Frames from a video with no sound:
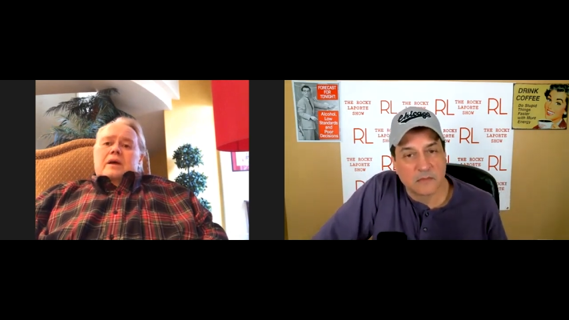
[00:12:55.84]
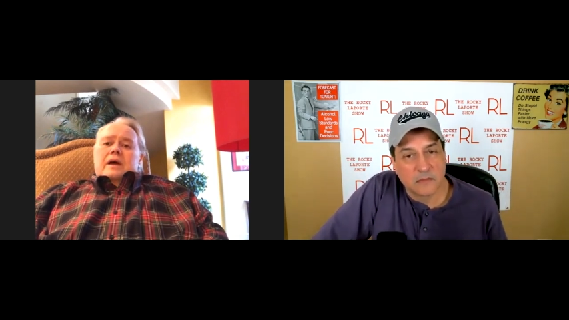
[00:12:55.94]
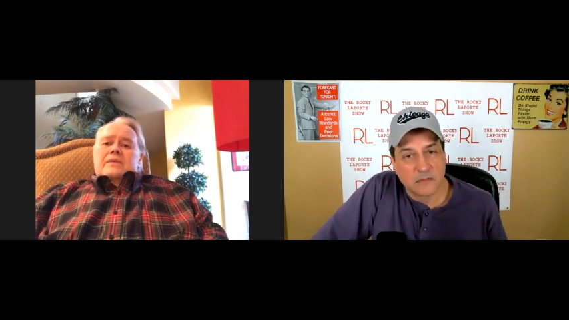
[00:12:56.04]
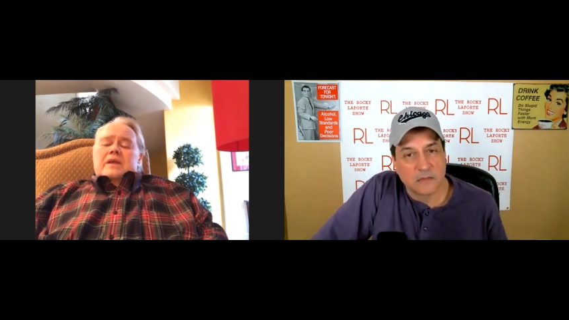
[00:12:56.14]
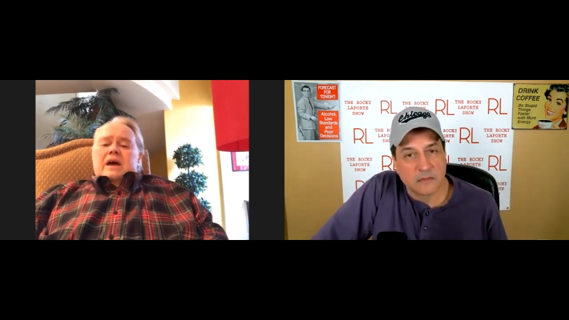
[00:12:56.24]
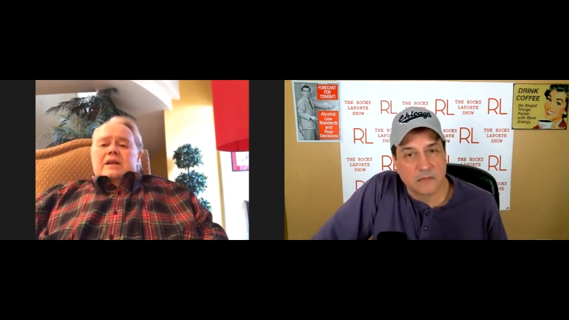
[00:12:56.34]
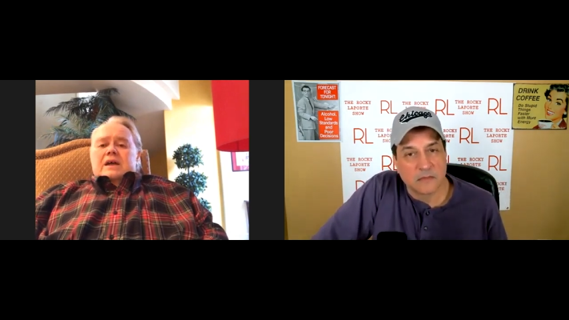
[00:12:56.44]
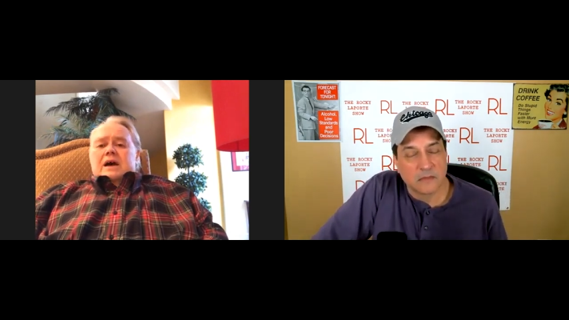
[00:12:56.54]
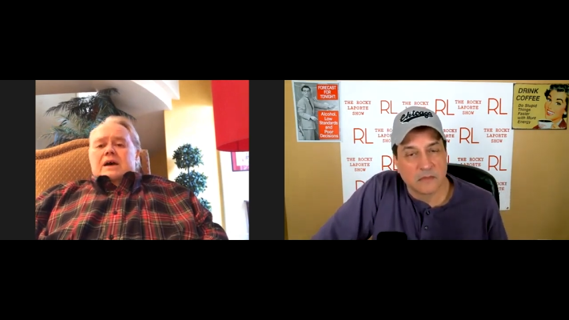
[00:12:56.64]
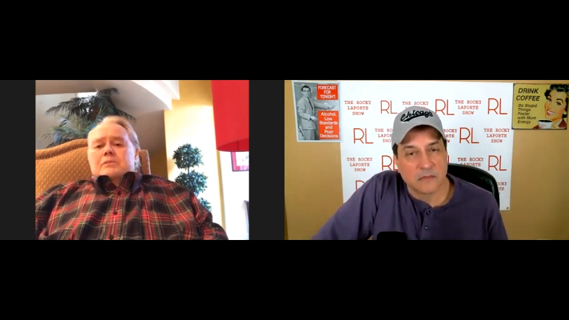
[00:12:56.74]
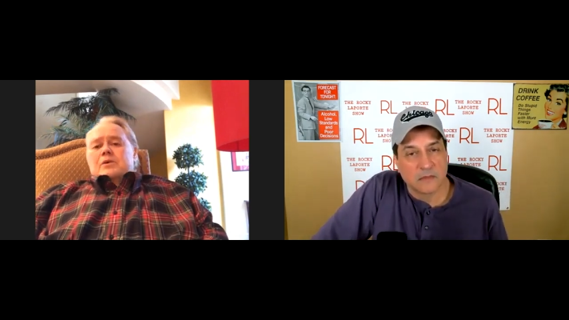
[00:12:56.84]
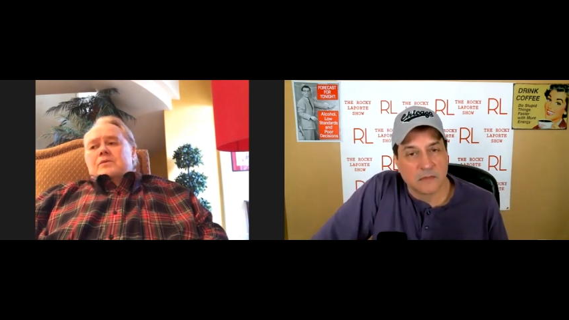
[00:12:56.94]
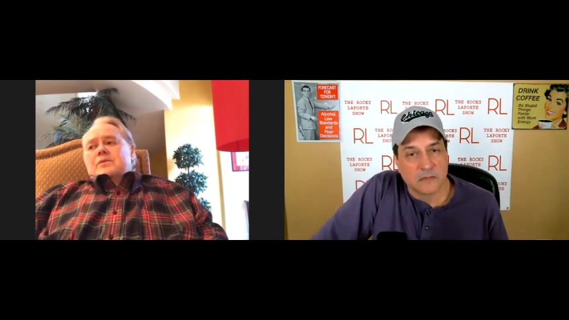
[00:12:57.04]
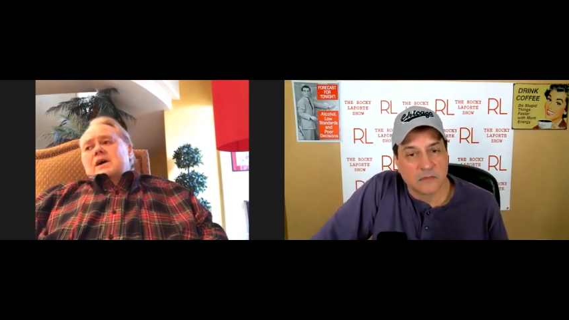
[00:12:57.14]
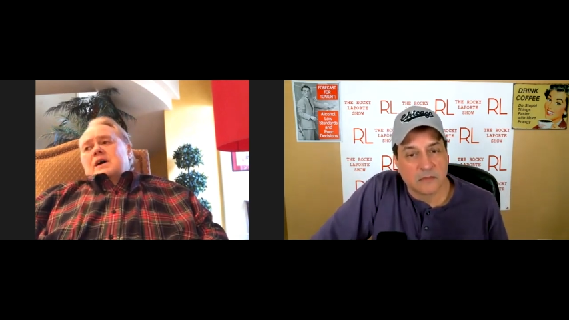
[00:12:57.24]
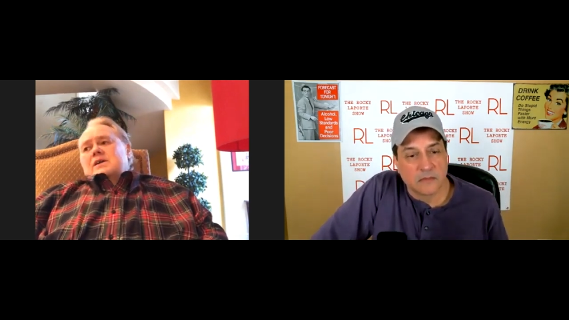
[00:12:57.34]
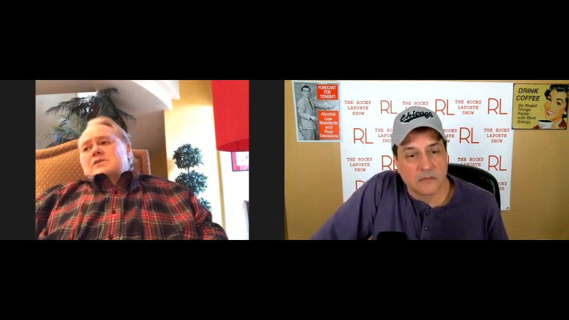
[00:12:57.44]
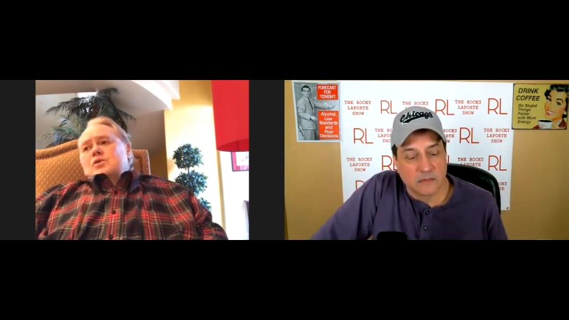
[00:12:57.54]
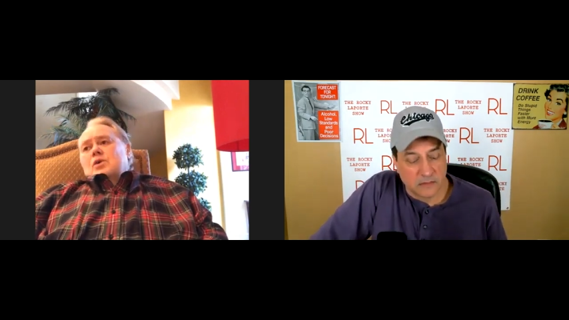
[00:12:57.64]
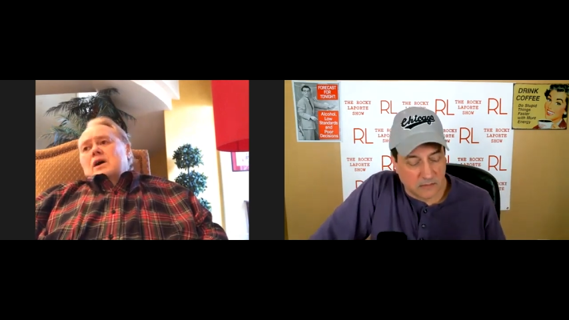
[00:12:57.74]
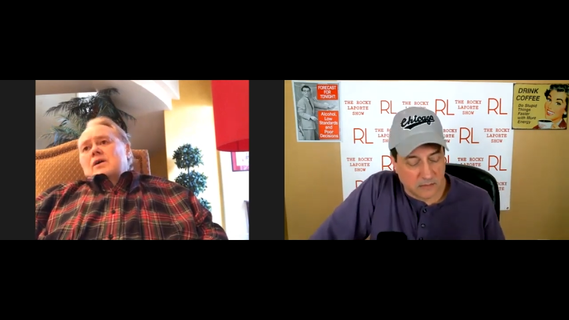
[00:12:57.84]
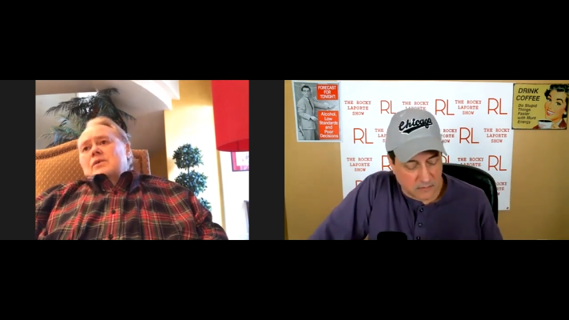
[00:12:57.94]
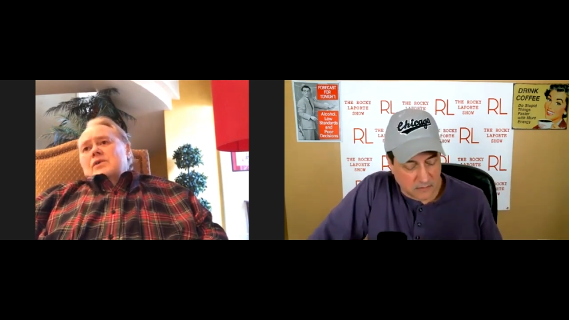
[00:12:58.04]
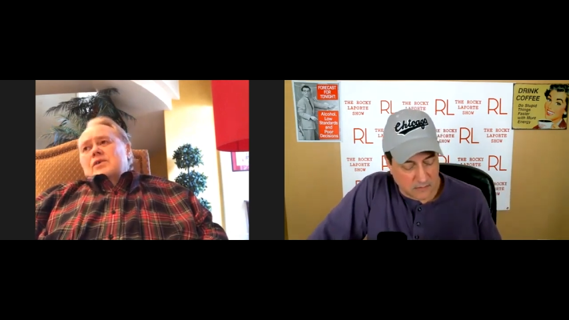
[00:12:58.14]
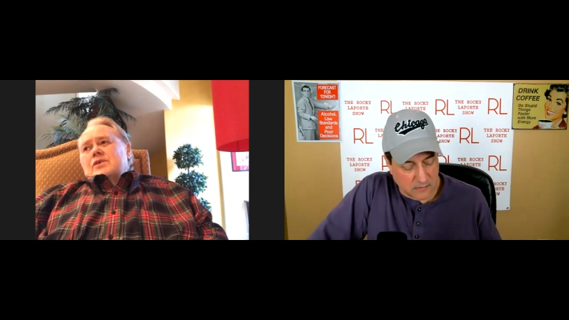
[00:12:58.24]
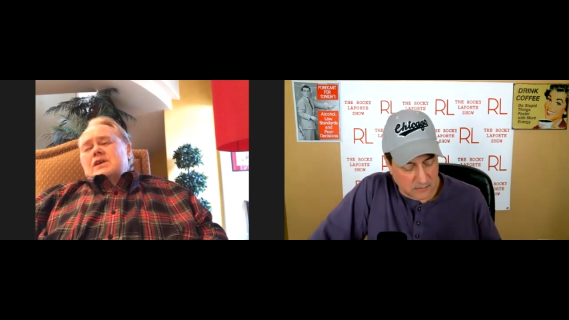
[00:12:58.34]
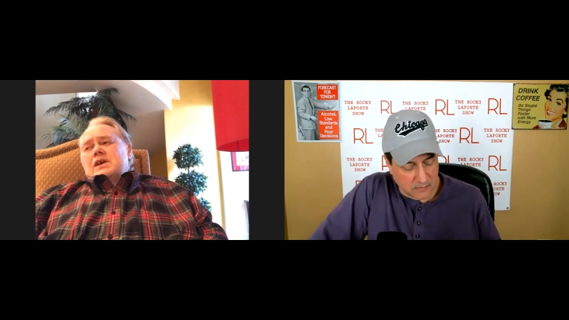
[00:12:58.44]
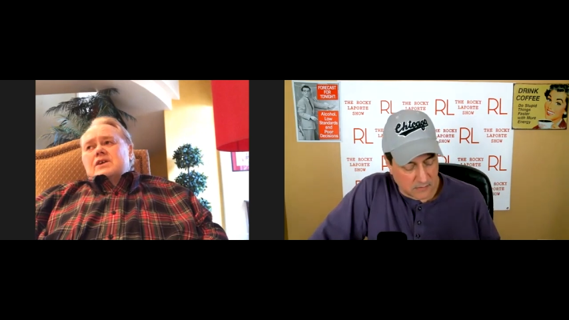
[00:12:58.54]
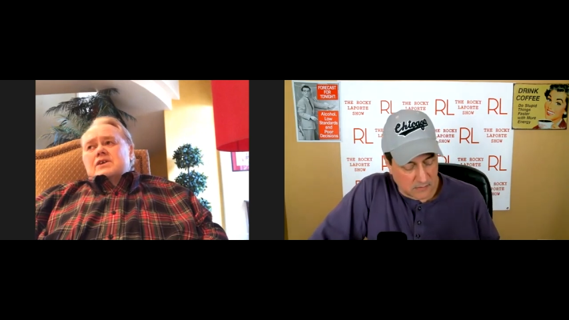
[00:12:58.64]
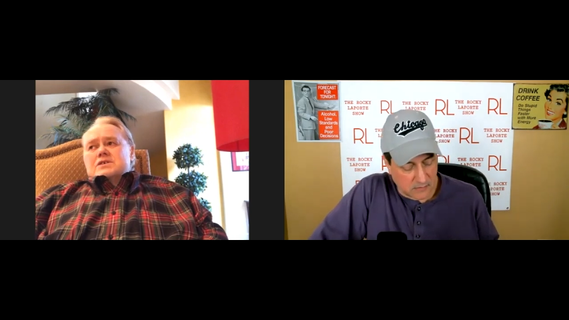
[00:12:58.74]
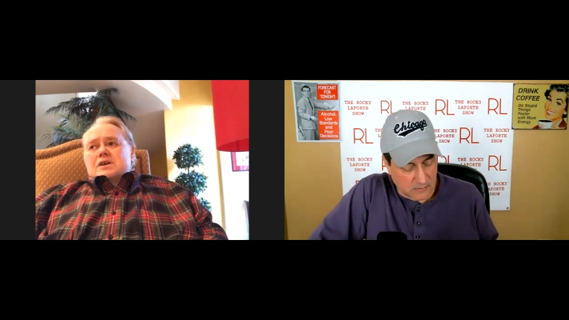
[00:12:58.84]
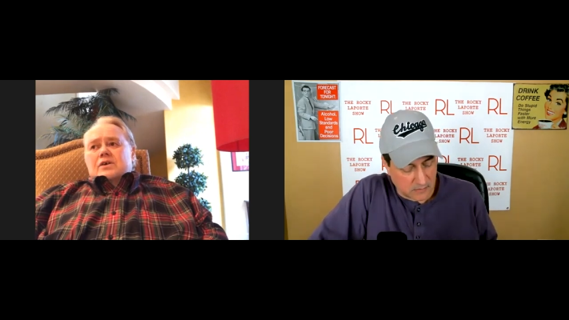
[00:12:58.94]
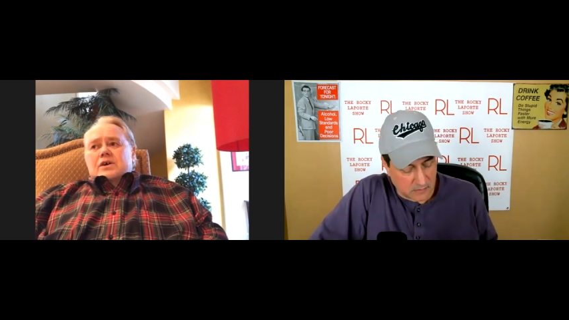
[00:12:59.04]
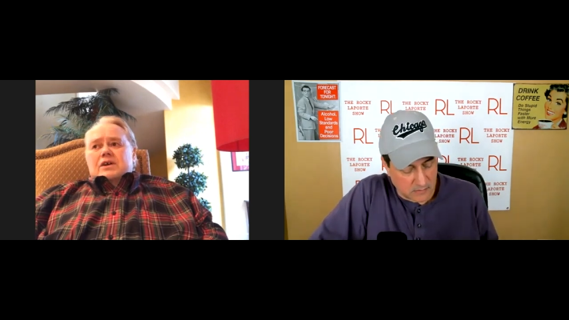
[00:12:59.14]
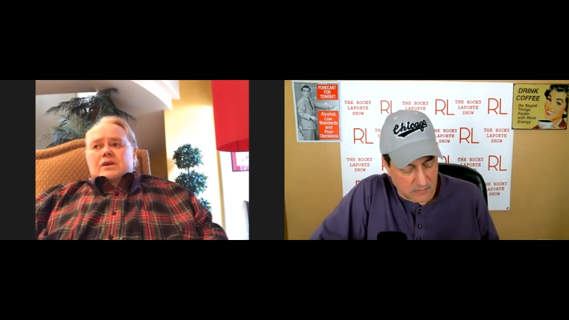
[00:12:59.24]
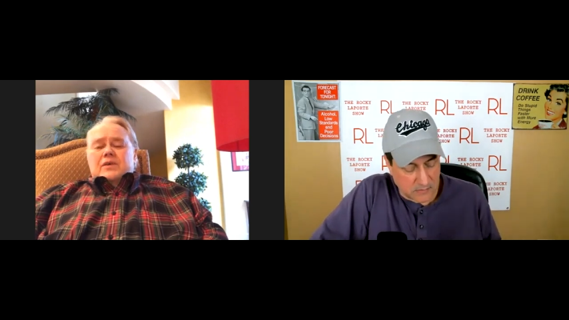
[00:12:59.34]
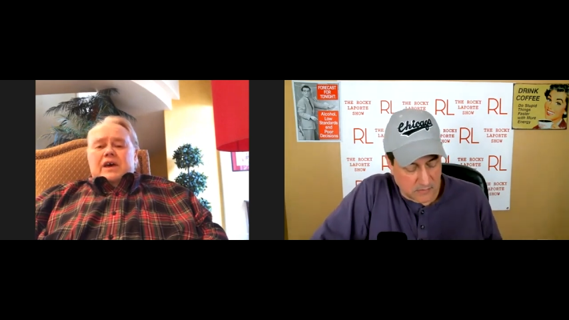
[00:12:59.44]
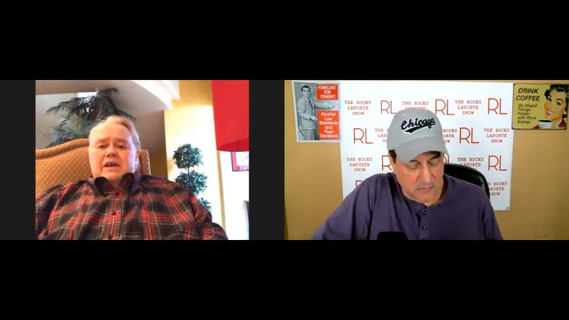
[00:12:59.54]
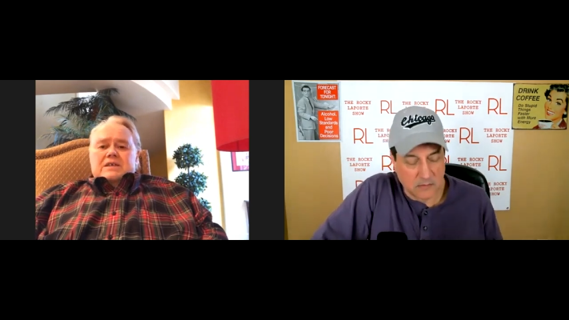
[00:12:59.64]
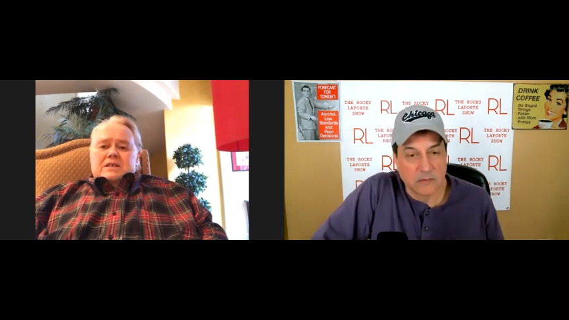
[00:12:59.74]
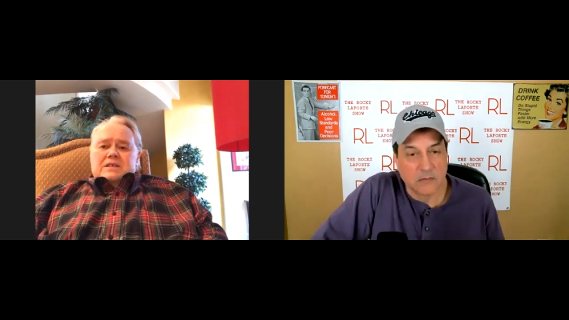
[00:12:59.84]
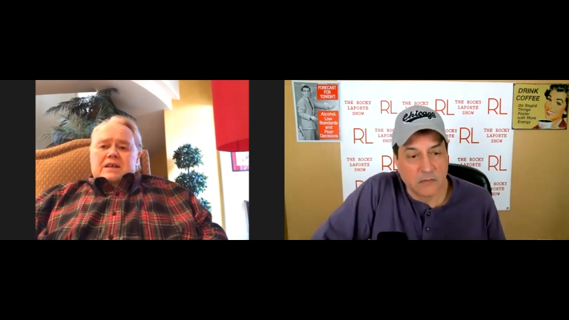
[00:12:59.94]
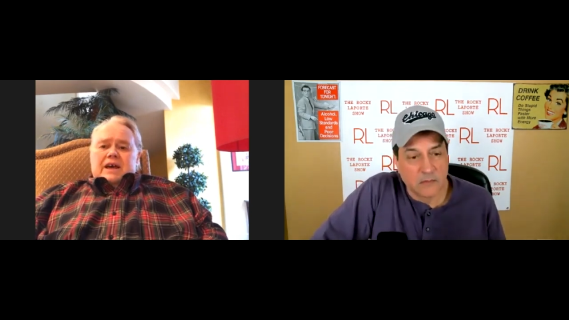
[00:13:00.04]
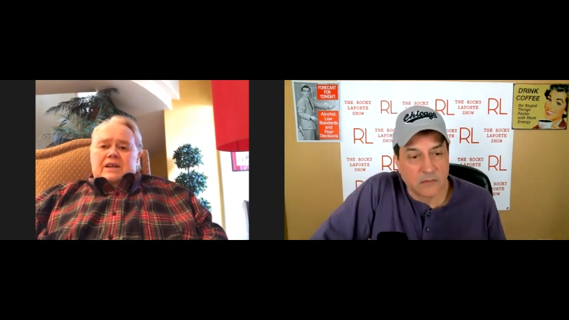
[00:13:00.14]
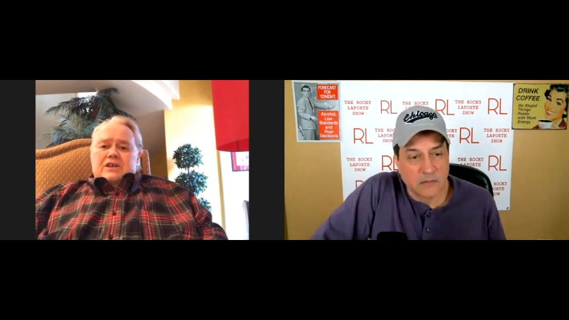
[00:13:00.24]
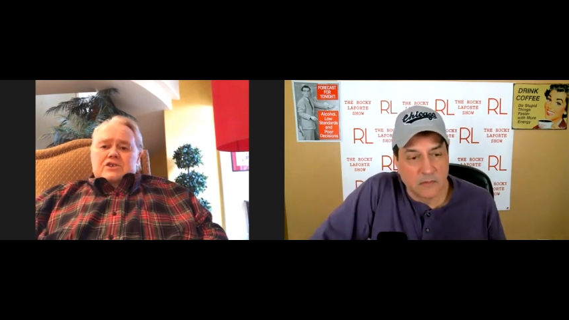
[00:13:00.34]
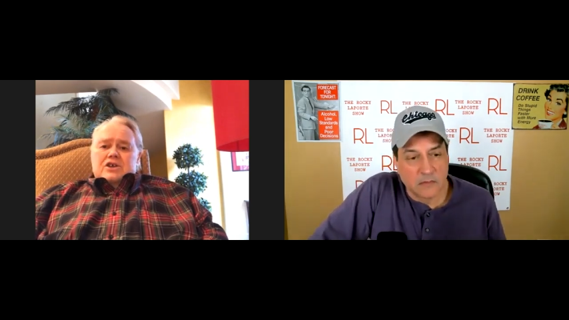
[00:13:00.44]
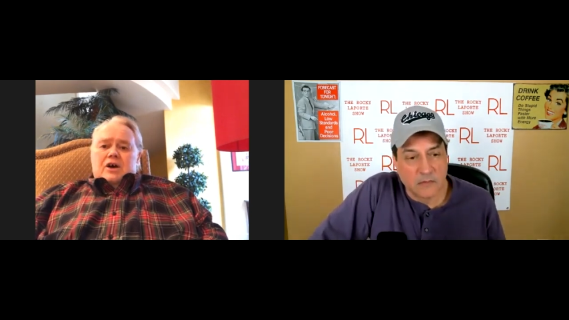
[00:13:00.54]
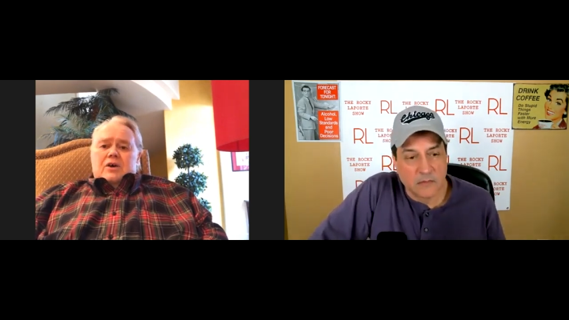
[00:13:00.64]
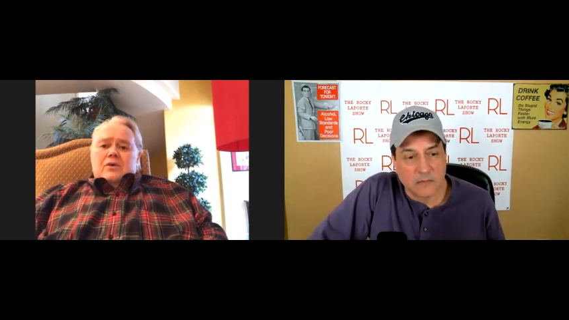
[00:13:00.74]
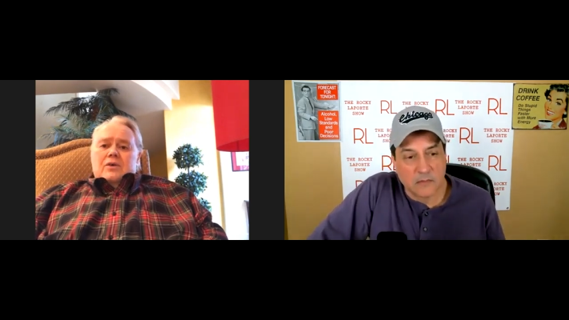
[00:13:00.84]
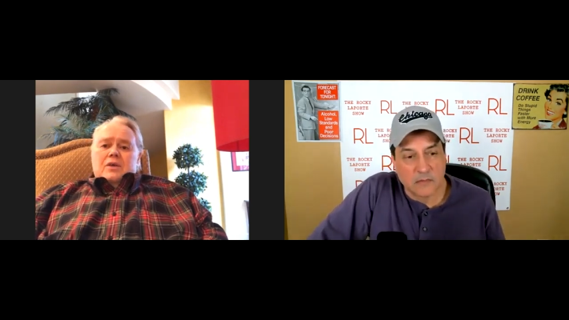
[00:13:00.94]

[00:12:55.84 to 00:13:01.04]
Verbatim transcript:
Speaker 1: and then I moved uh, 12 or 13 years ago here to Vegas because I had a show